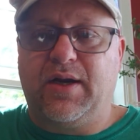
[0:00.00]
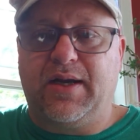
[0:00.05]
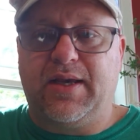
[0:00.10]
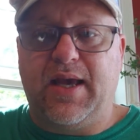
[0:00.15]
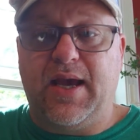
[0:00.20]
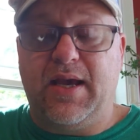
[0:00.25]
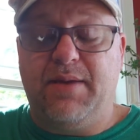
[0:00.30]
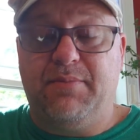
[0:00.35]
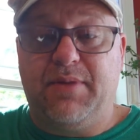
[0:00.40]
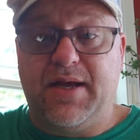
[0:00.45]
a
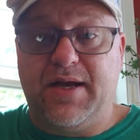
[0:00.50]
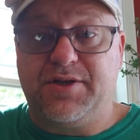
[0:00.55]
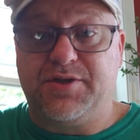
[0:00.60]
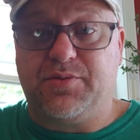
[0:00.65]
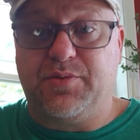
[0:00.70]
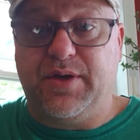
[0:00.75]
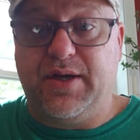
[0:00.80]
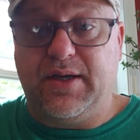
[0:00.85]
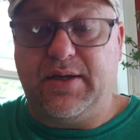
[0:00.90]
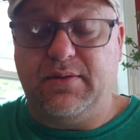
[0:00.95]
game last
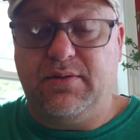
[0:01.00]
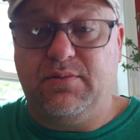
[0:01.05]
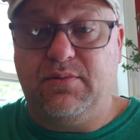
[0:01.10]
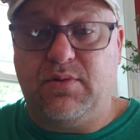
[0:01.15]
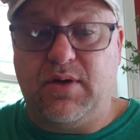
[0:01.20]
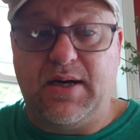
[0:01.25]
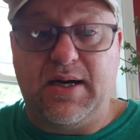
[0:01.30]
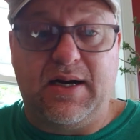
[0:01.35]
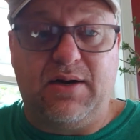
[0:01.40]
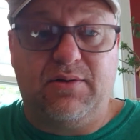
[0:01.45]
week.
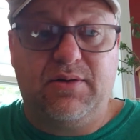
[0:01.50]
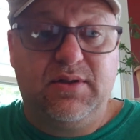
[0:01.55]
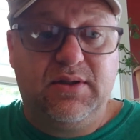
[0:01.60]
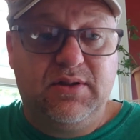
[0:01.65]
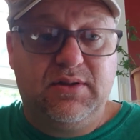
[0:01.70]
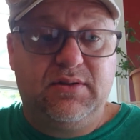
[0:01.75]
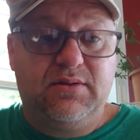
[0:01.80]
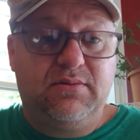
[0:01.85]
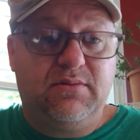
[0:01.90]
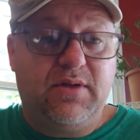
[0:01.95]
Wow.
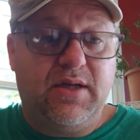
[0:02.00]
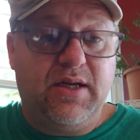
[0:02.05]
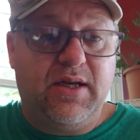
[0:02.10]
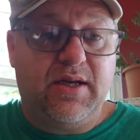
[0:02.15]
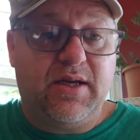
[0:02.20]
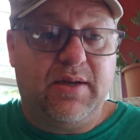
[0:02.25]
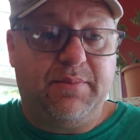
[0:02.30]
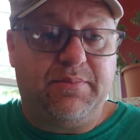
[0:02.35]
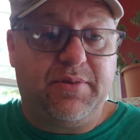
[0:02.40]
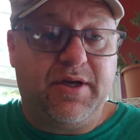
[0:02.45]
What did he end up